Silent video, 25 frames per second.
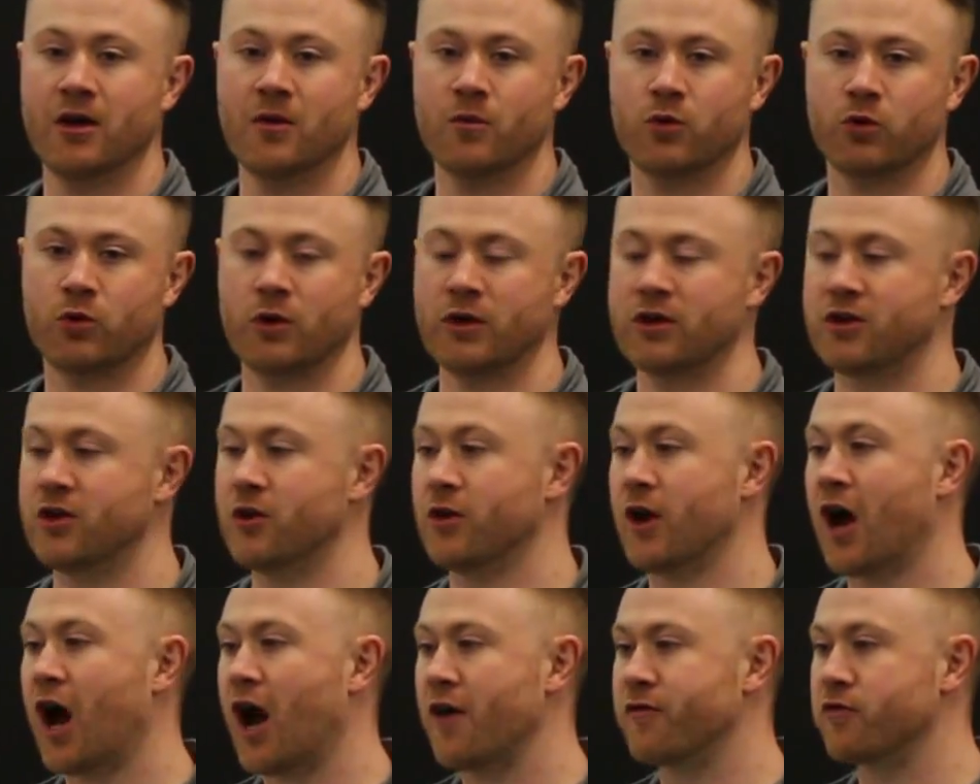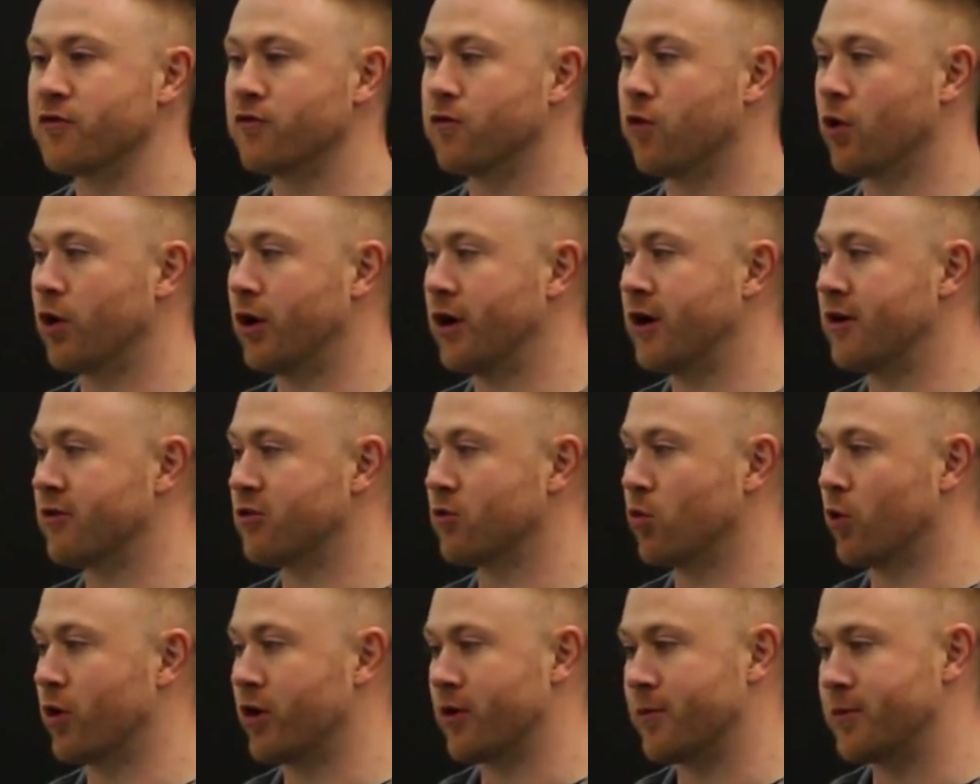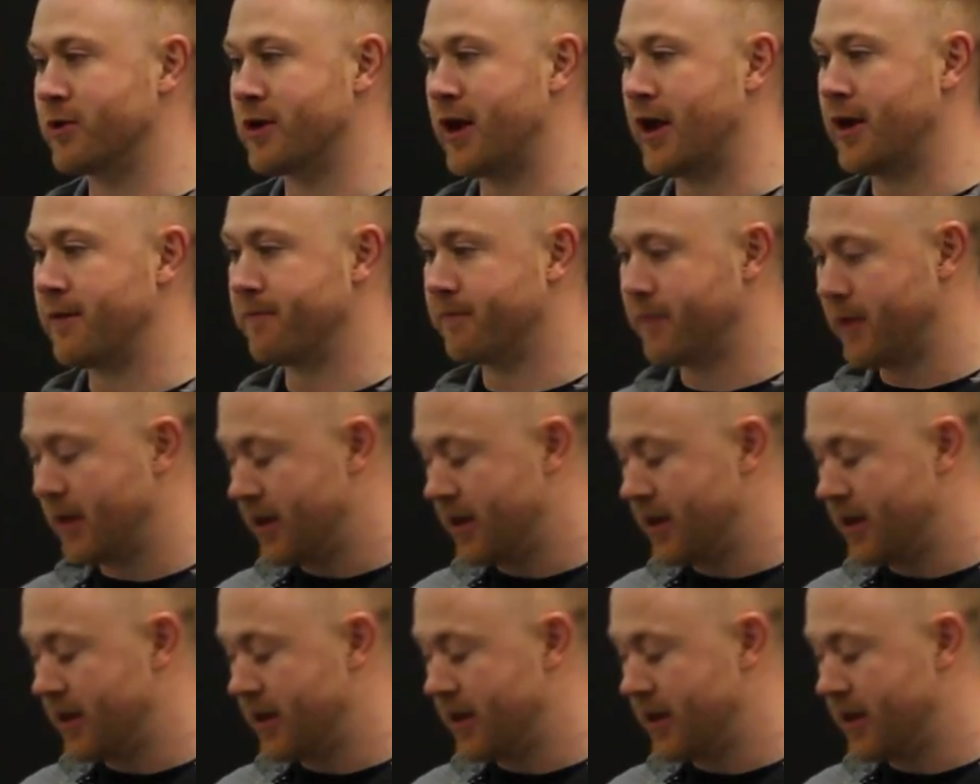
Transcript: between 2.5 and 4 litres of water per day.